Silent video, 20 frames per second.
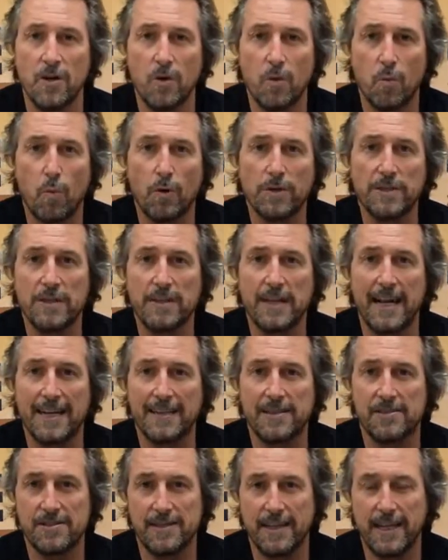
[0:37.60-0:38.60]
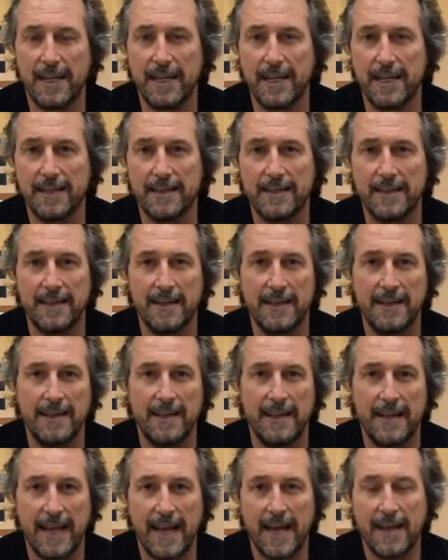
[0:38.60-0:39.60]
wanting to understand
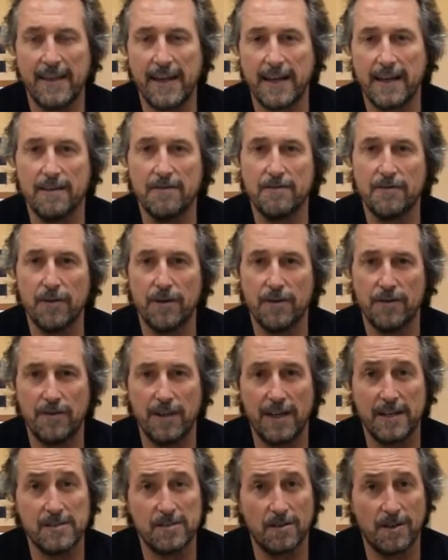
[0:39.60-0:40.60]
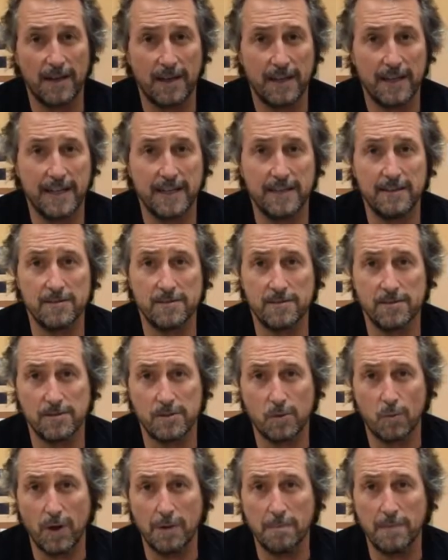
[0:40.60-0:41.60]
how they convert things like litres to
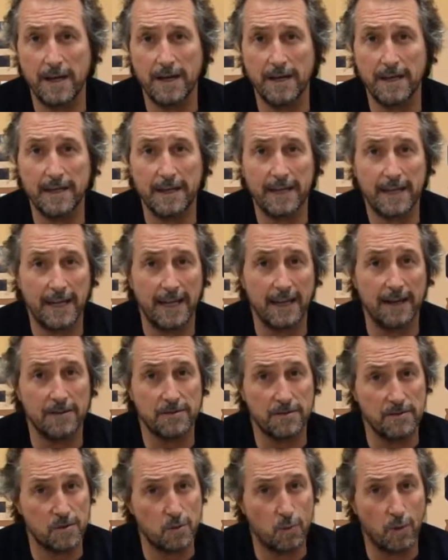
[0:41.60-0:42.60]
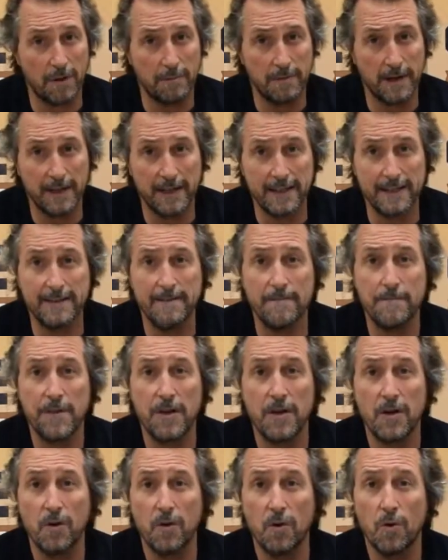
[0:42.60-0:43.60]
square metre, kilos to square metre,
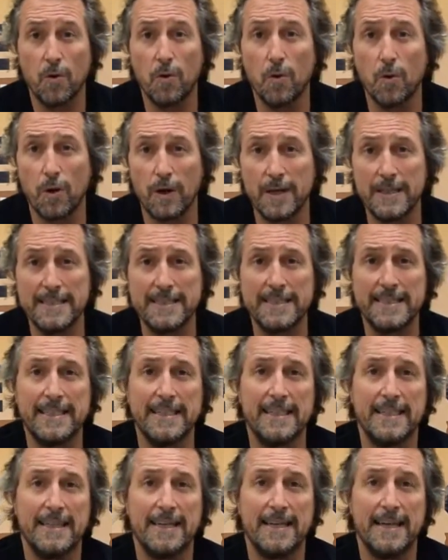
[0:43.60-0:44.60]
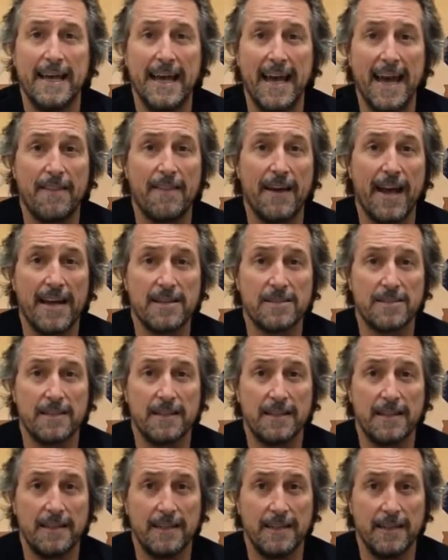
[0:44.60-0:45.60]
or how they
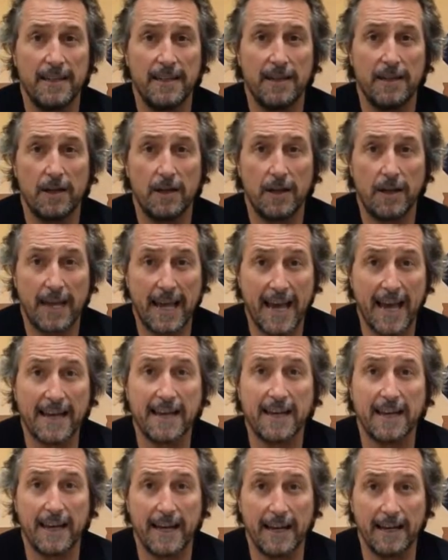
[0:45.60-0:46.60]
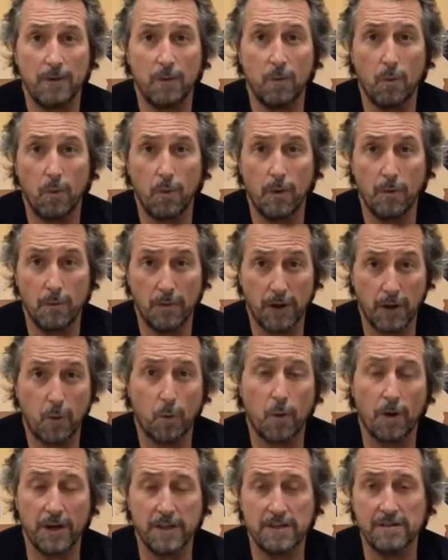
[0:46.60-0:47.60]
actually calculate the
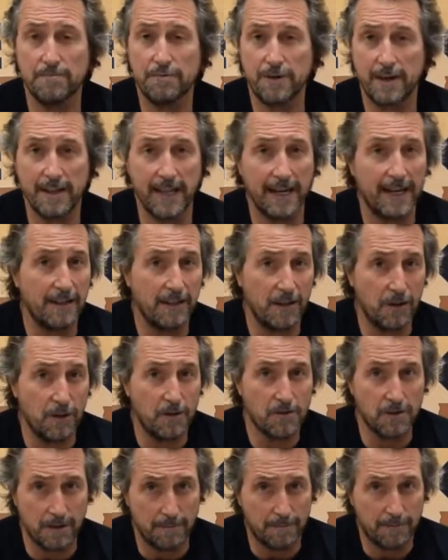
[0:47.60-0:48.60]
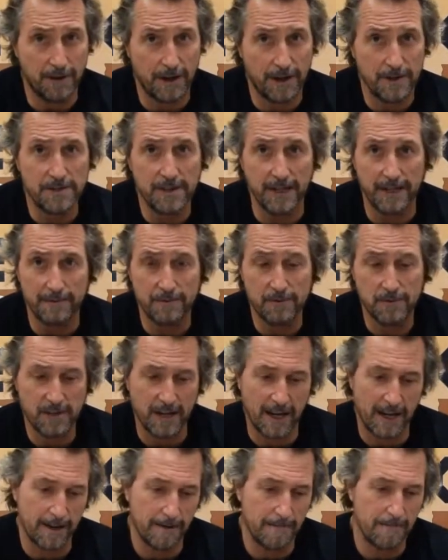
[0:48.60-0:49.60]
quantities of product they need to use on a project.
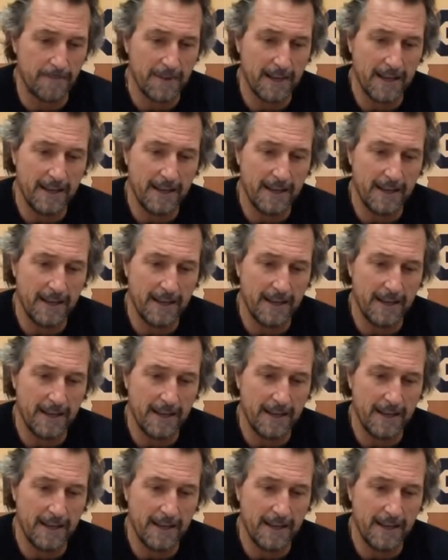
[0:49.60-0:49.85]
So